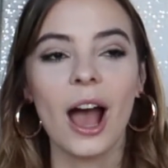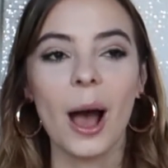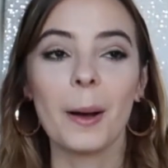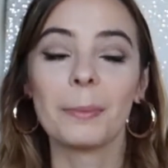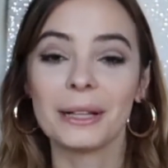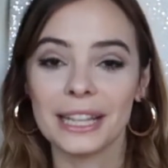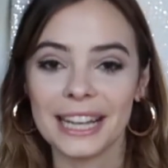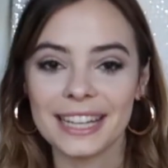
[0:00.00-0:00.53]
a
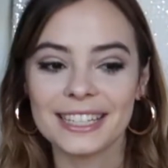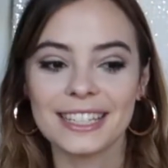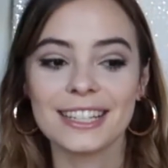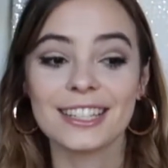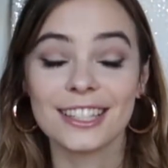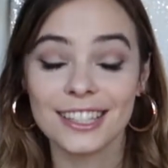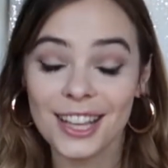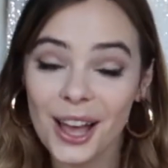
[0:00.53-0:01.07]
plant.
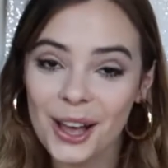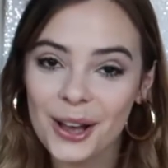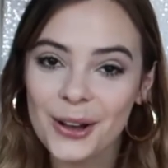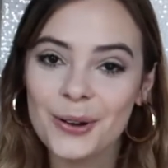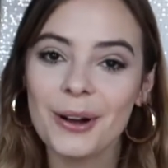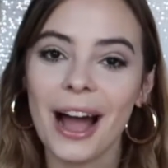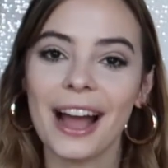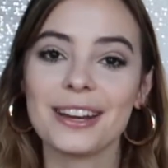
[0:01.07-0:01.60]

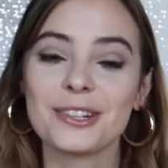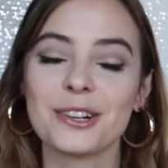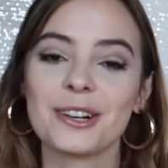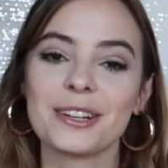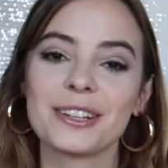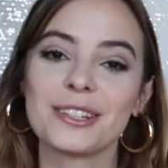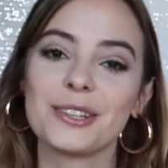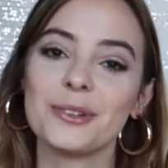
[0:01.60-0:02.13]
So I
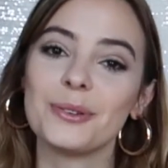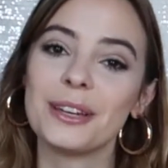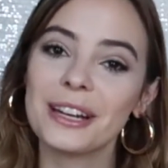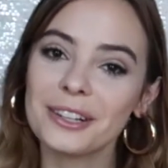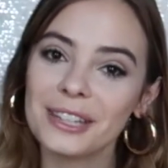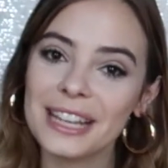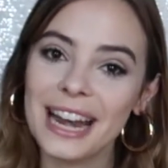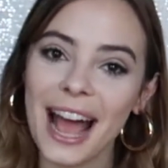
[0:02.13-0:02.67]
turned to
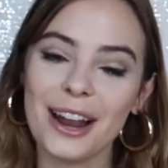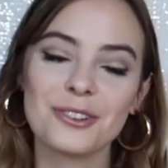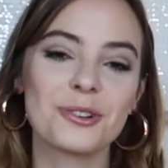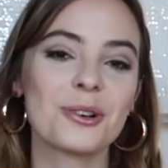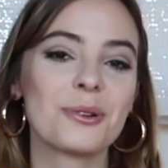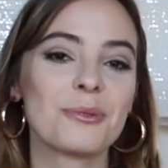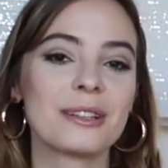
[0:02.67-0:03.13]
Nearly Natural,